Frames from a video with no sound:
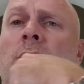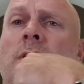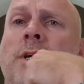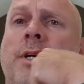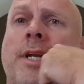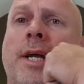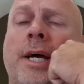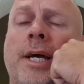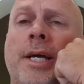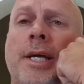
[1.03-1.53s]

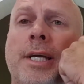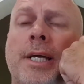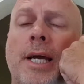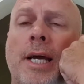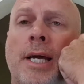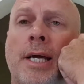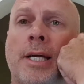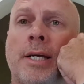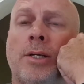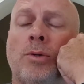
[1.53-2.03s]
G'day
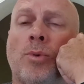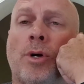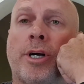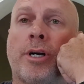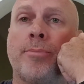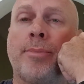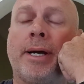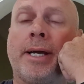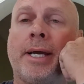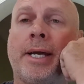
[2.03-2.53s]
and
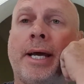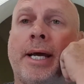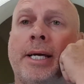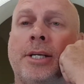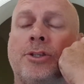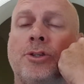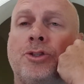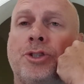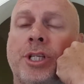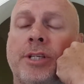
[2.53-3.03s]
welcome back again
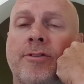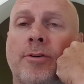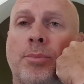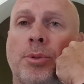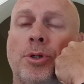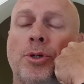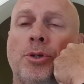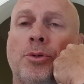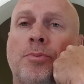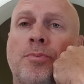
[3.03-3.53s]
to Geneva
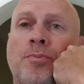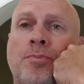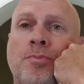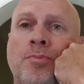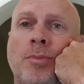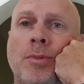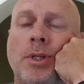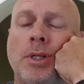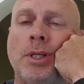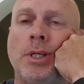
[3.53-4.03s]
Blue.
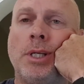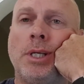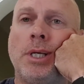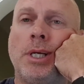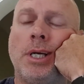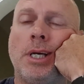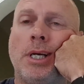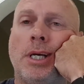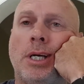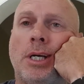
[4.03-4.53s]

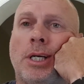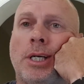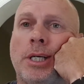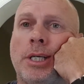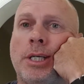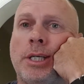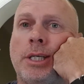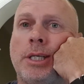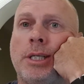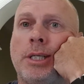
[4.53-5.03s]

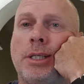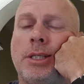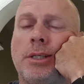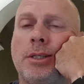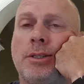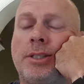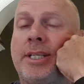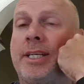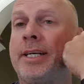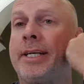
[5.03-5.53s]
I
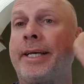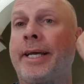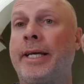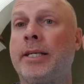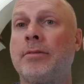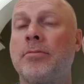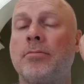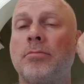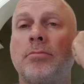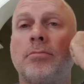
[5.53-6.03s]
did it
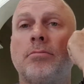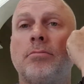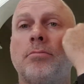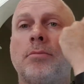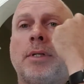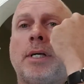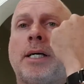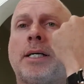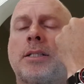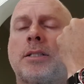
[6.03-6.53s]
again.
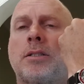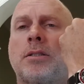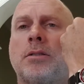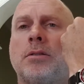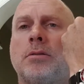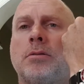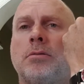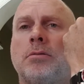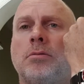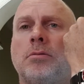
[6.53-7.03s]
Last
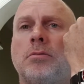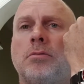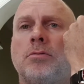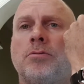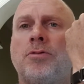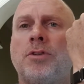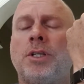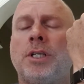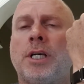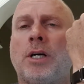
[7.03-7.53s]

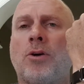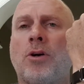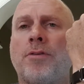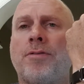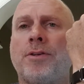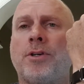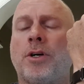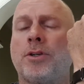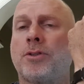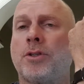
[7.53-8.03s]
video I
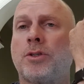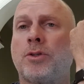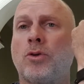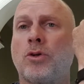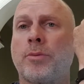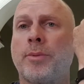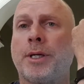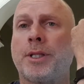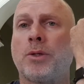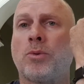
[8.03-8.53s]
forgot to talk
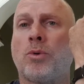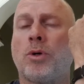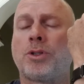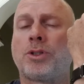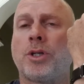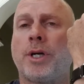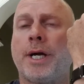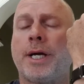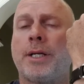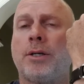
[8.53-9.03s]
about the
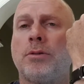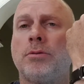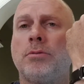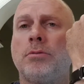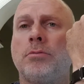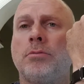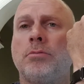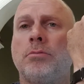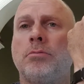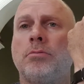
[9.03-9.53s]
watch I had
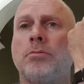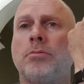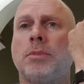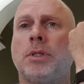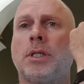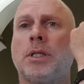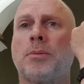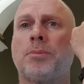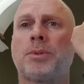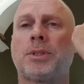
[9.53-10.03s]
on.
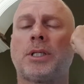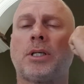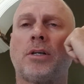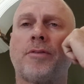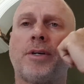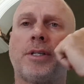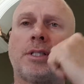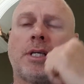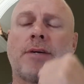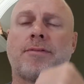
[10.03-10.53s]
So I've
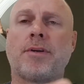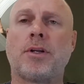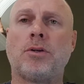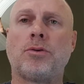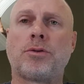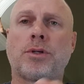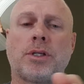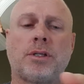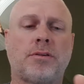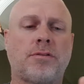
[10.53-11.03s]
had to have a
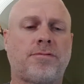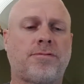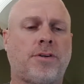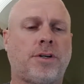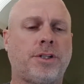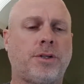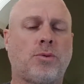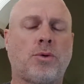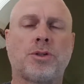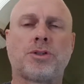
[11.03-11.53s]
look and
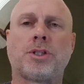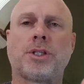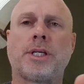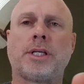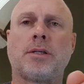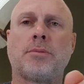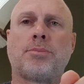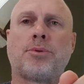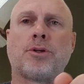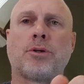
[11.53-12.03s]
find the watch
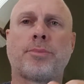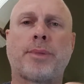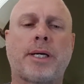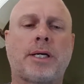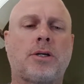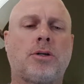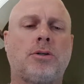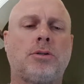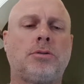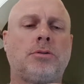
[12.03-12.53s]
again and put it
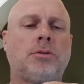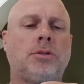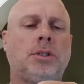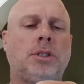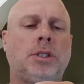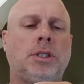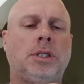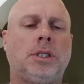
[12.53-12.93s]
back on.